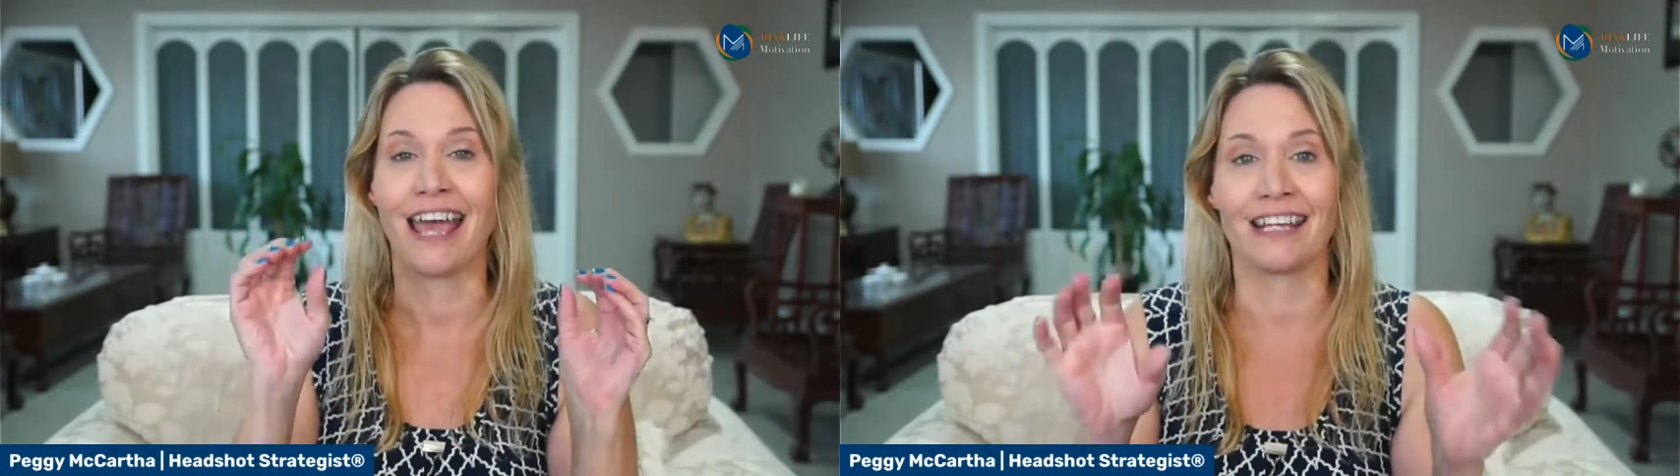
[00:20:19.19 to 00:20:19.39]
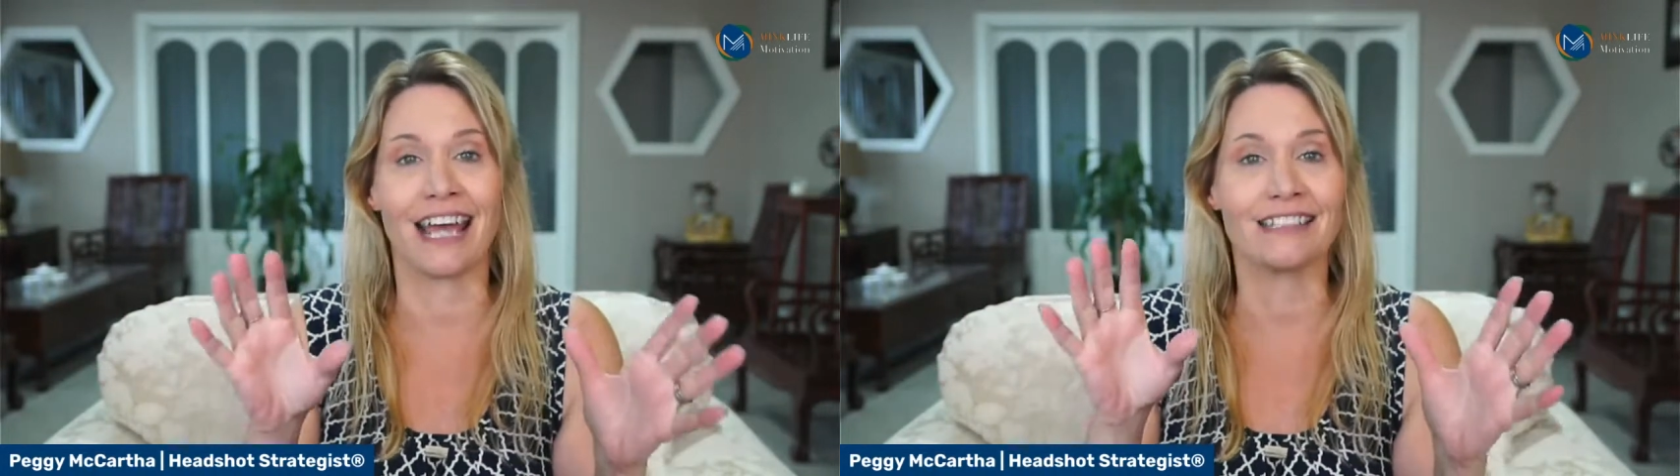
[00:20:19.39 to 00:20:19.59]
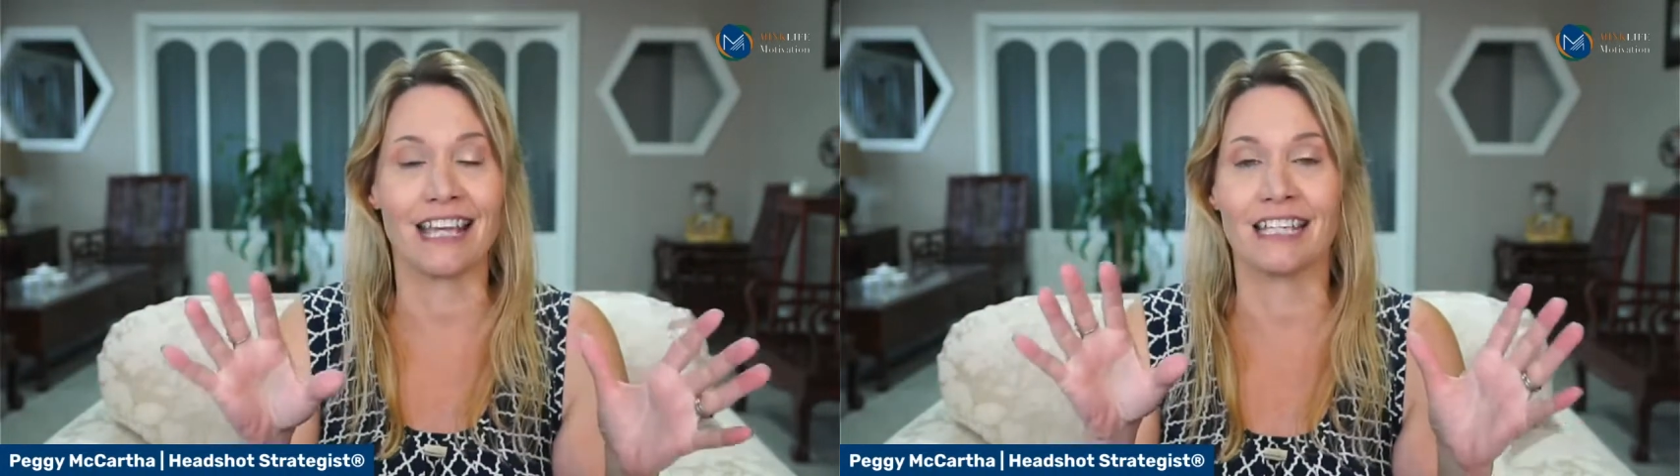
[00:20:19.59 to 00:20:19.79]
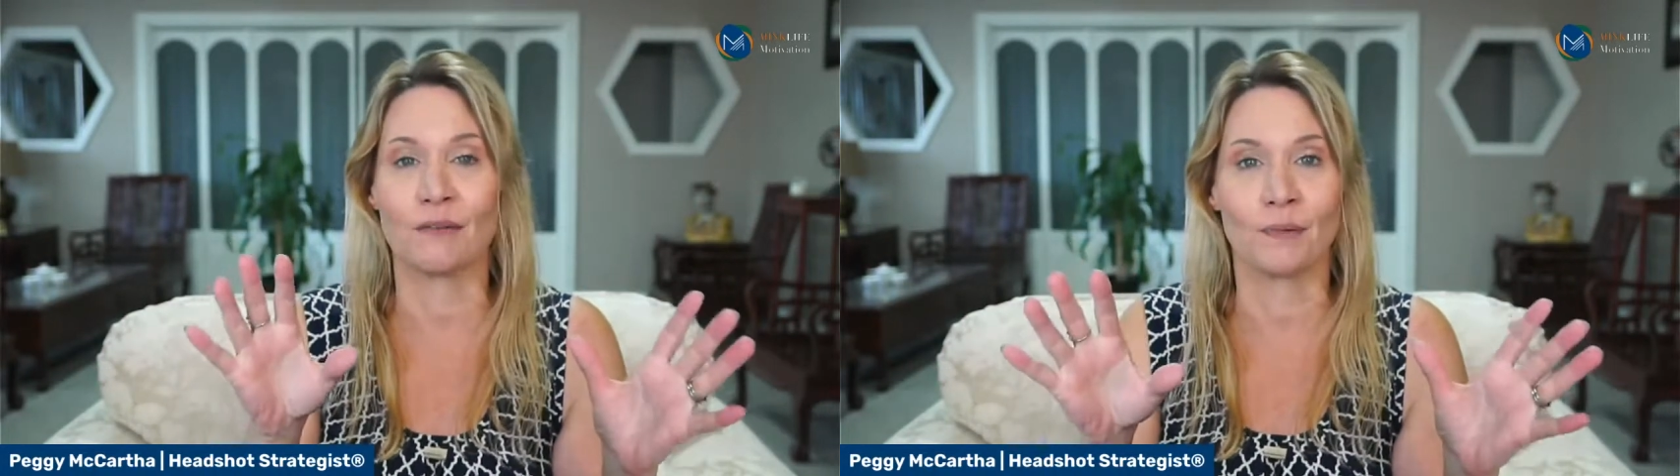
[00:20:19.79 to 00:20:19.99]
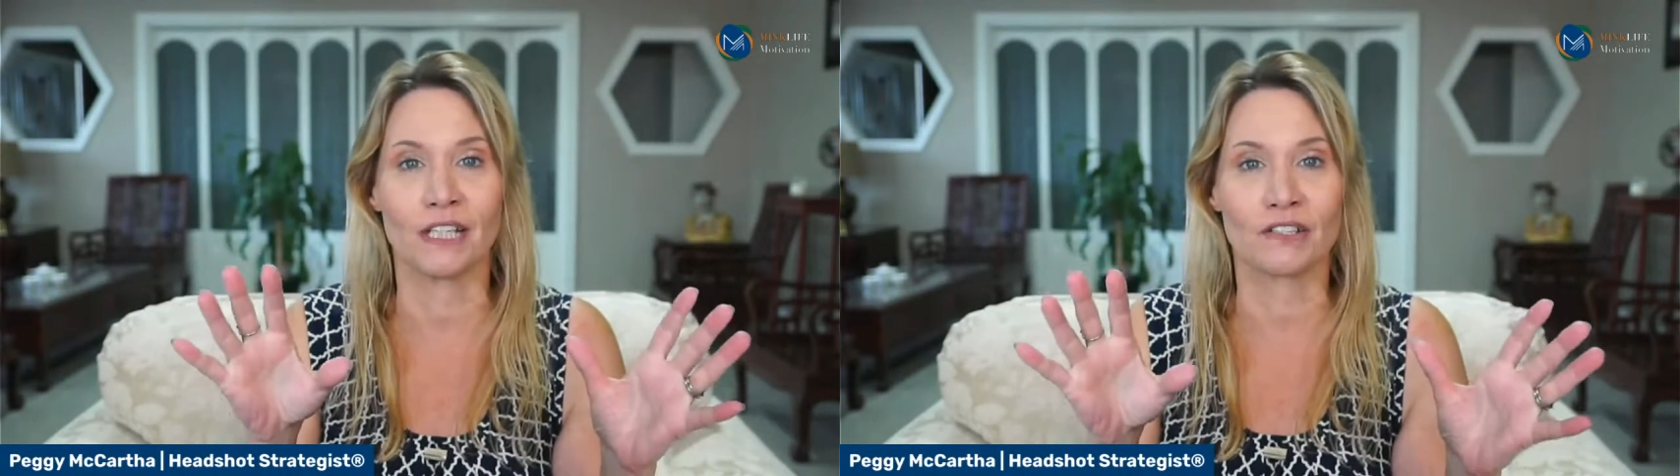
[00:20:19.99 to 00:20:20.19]
and I take
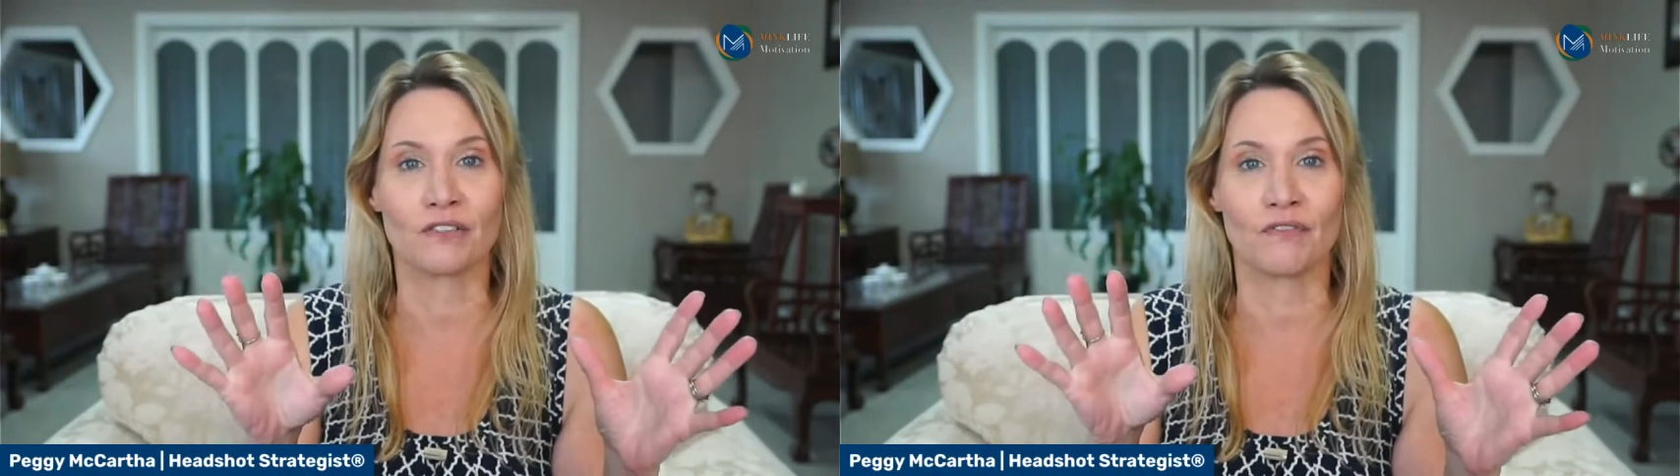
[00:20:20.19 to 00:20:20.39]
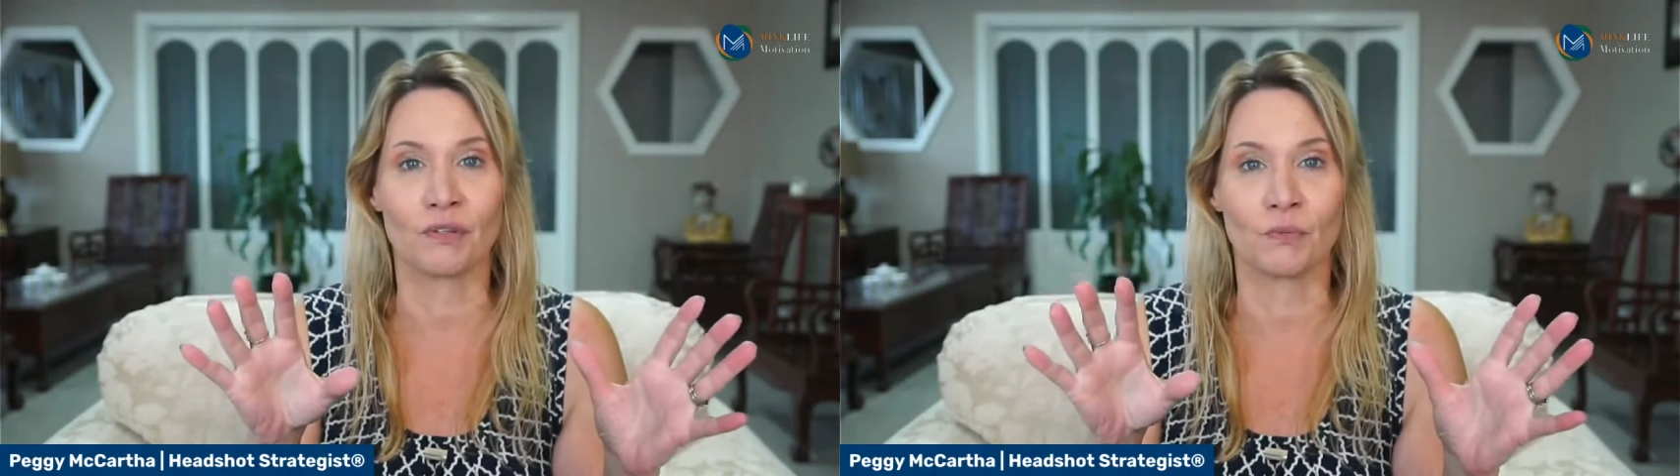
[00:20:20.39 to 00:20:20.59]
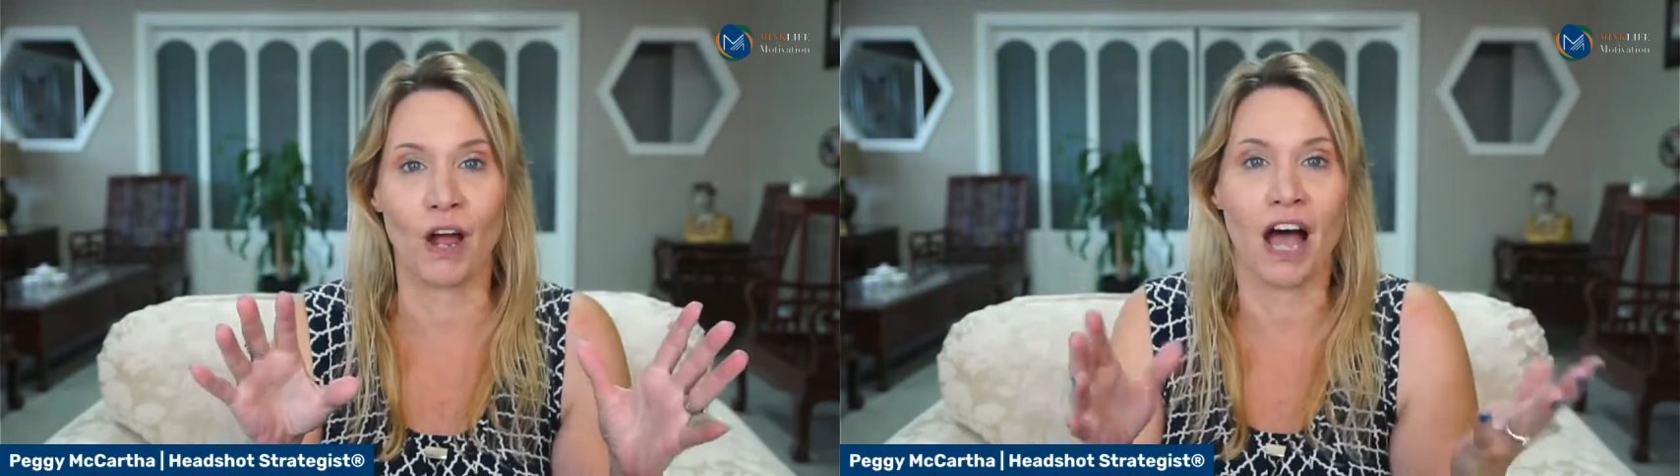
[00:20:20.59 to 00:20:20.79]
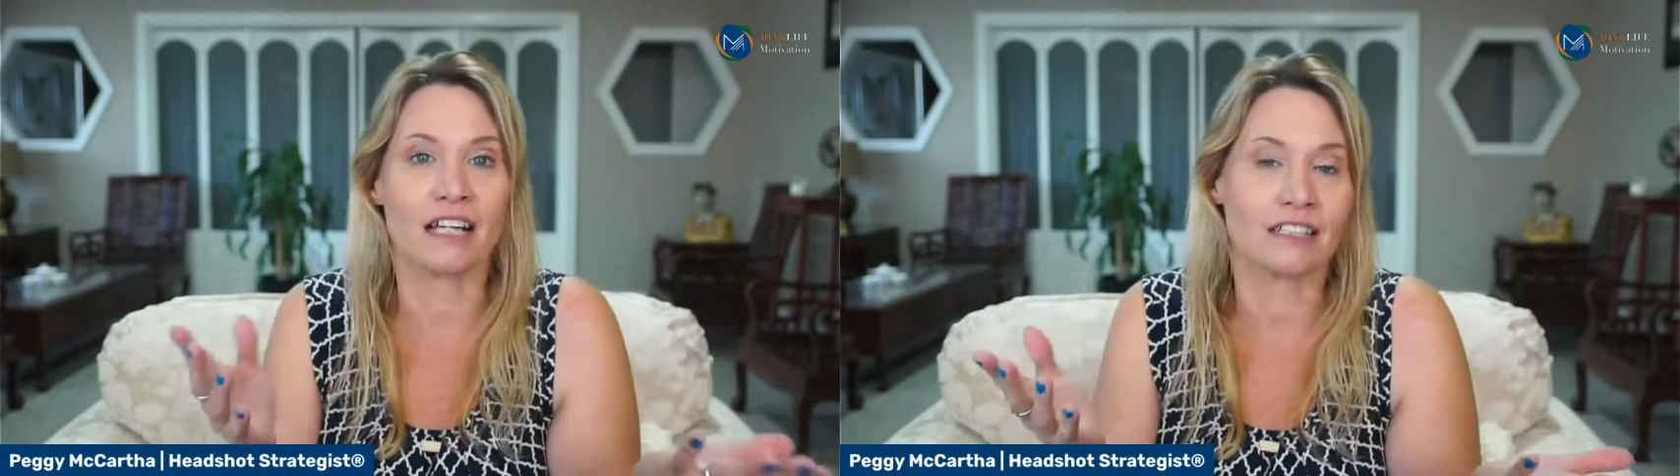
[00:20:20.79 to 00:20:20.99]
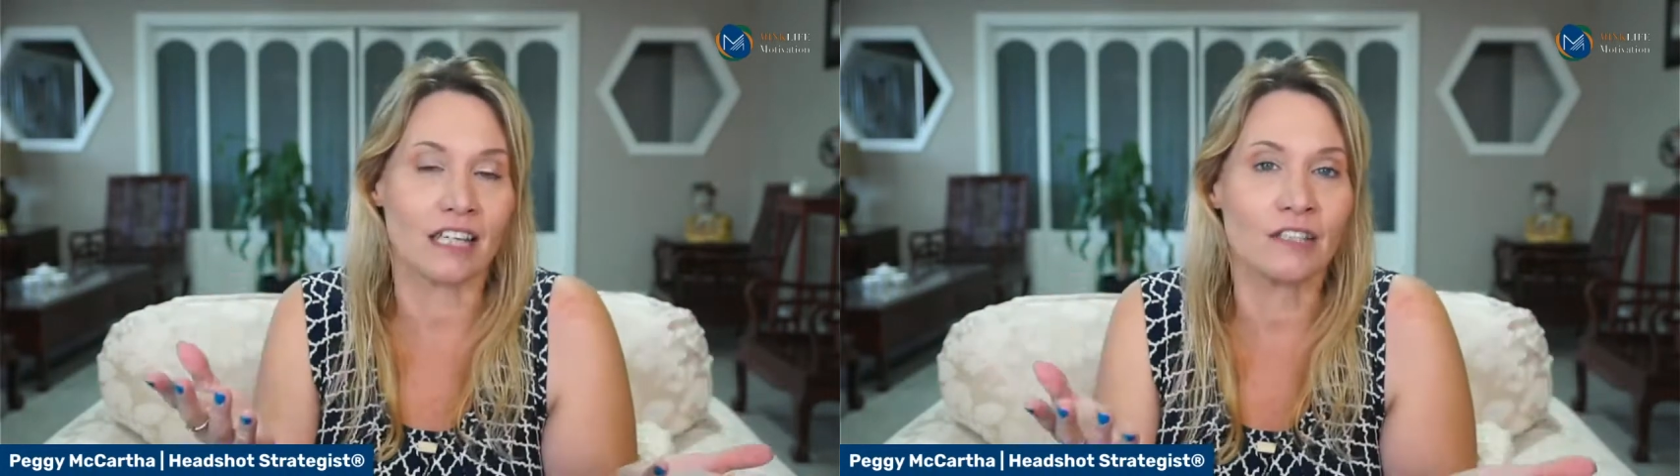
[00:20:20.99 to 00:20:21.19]
a picture of the rocks,